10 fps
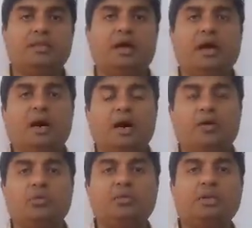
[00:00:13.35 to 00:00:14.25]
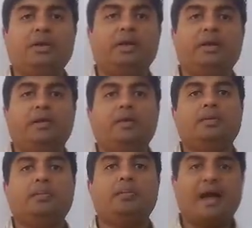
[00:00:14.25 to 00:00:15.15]
how the
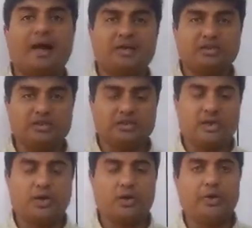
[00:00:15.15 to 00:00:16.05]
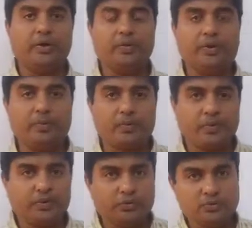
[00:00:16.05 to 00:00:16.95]
plants are going to
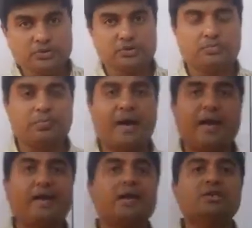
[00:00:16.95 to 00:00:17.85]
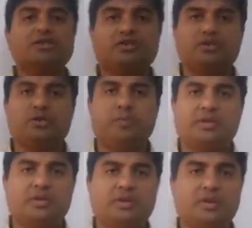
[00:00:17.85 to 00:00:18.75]
reproduce by asexual
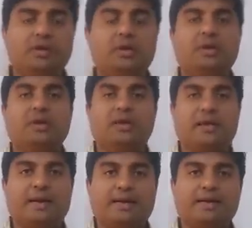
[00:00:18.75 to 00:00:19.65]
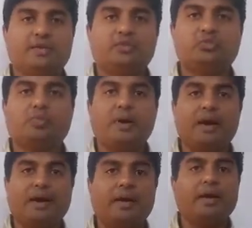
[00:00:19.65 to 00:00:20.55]
method, that is
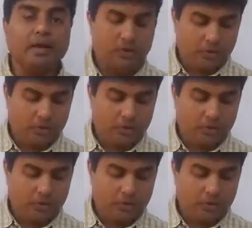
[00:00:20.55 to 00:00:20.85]
by